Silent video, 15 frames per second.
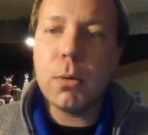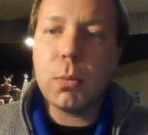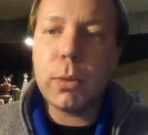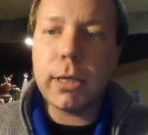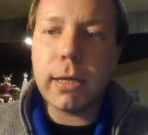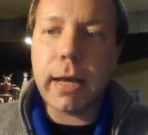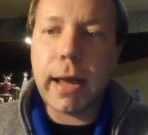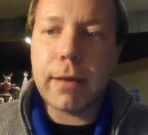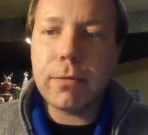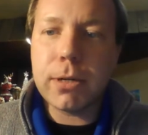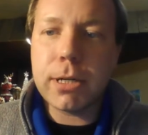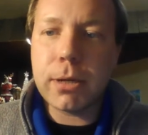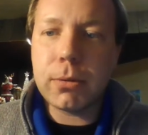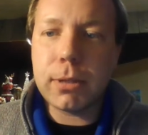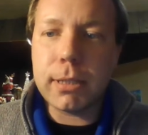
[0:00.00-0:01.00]
we can
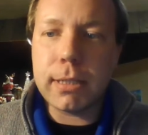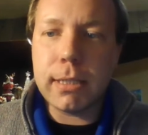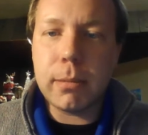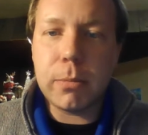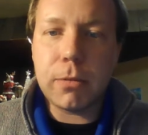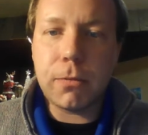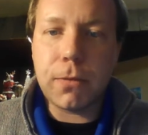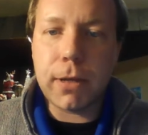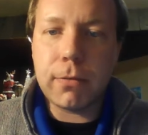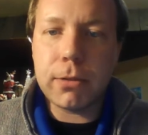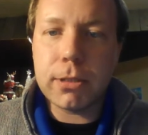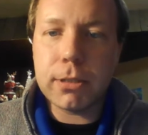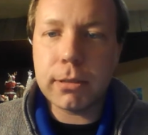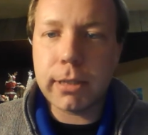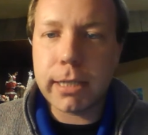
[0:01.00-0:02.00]
average out the team's
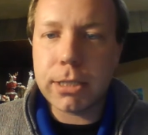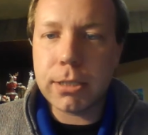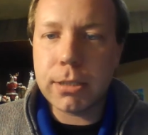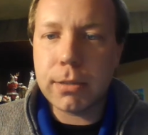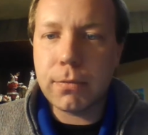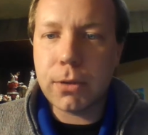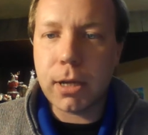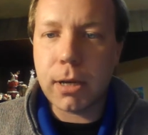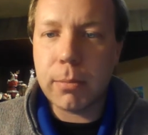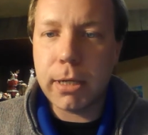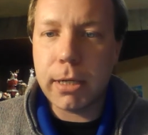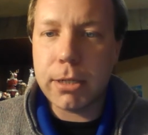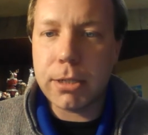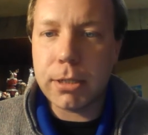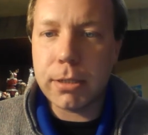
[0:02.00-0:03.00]
favorite selections of
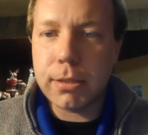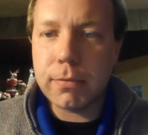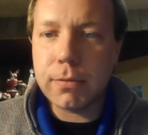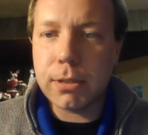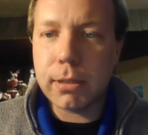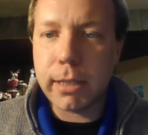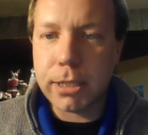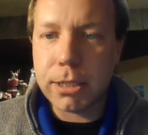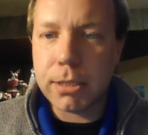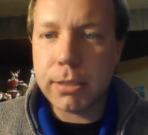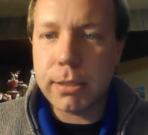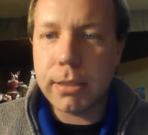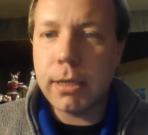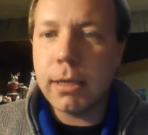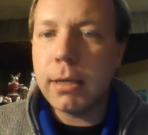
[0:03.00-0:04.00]
combinations of
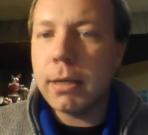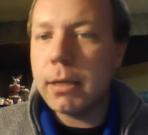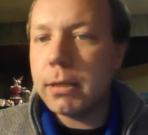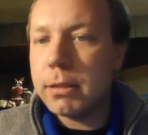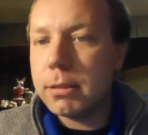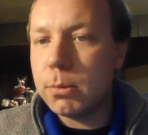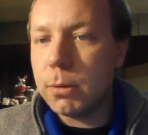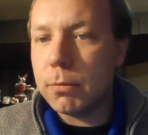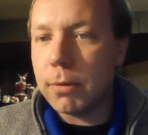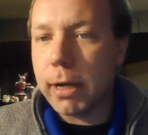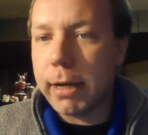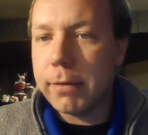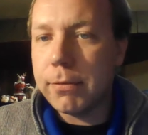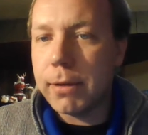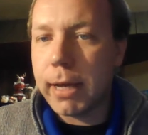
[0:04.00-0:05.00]
selections to
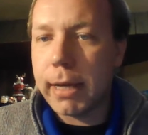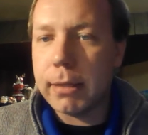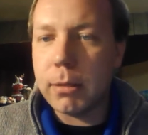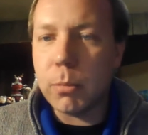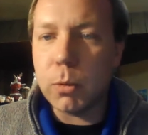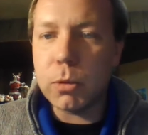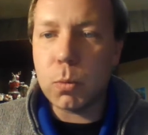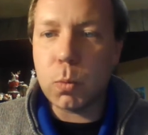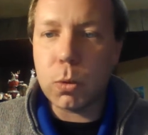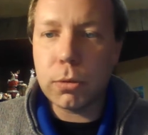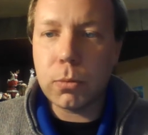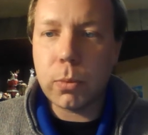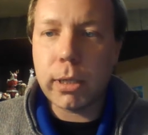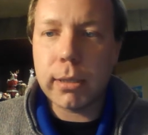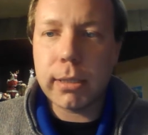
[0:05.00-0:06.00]
arrive at the most
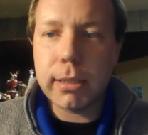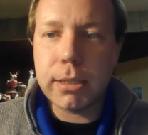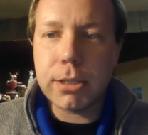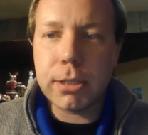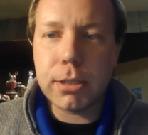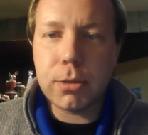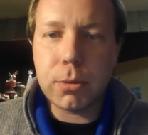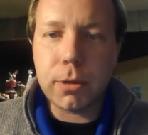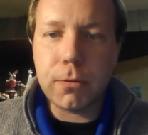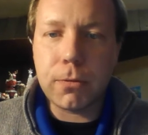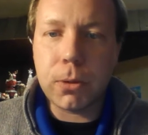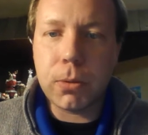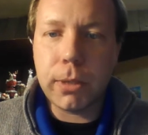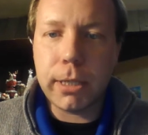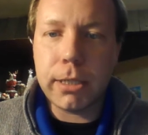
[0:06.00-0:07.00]
worthwhile addition to our
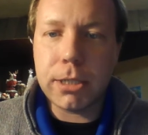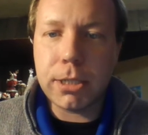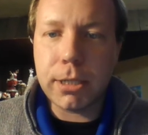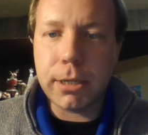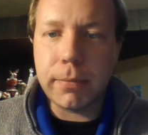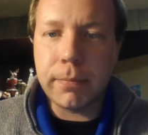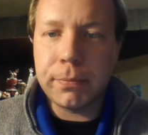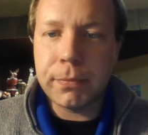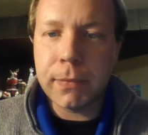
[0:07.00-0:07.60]
phone each year,